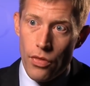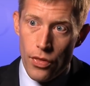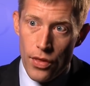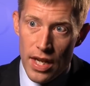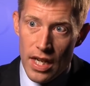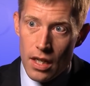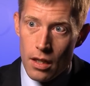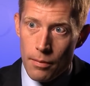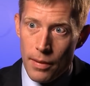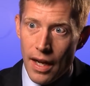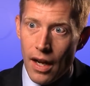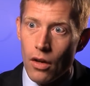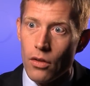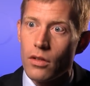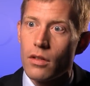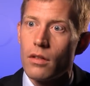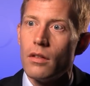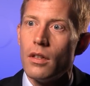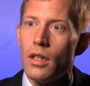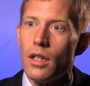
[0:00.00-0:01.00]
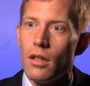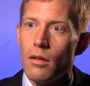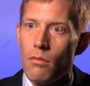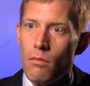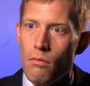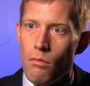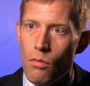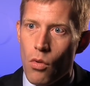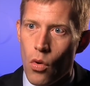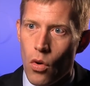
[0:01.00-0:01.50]
think about
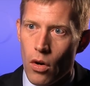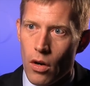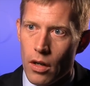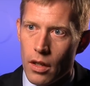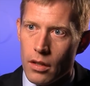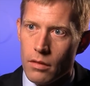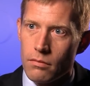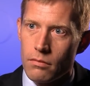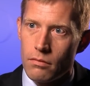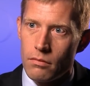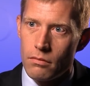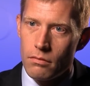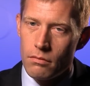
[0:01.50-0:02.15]
more